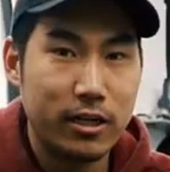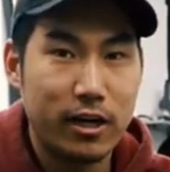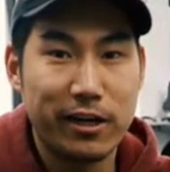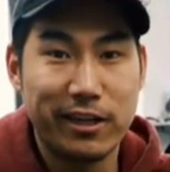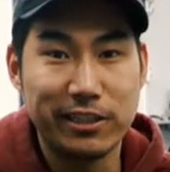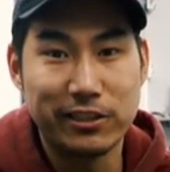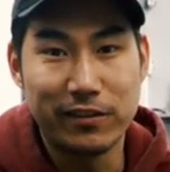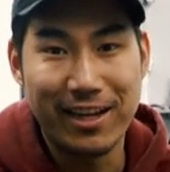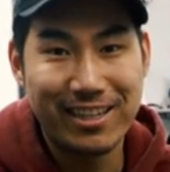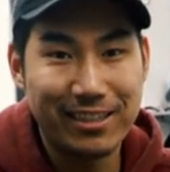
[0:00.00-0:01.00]
Alright guys, so
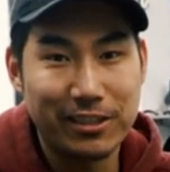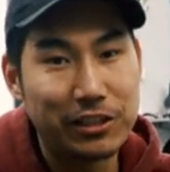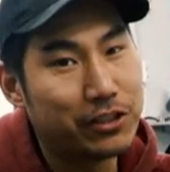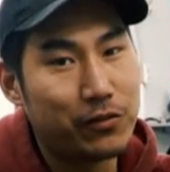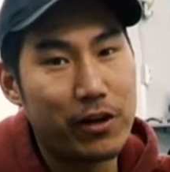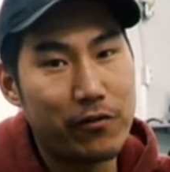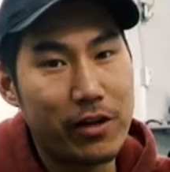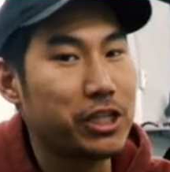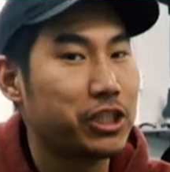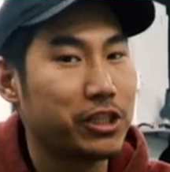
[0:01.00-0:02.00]
that concludes the
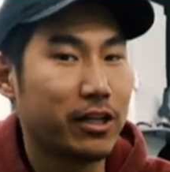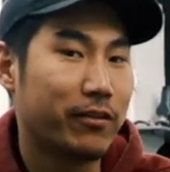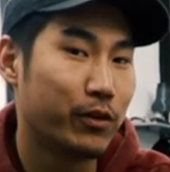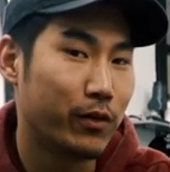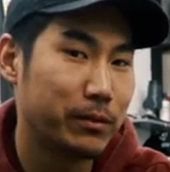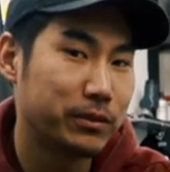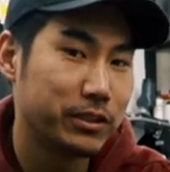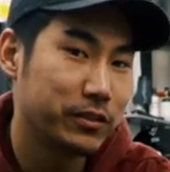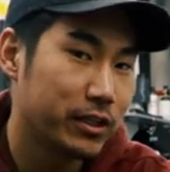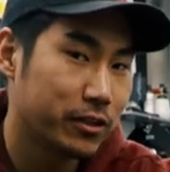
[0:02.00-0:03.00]
renovation of the wrap
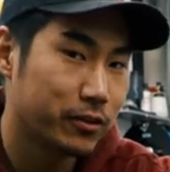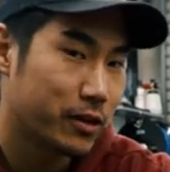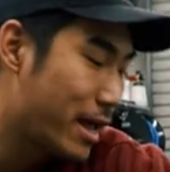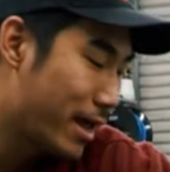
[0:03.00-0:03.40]
studio.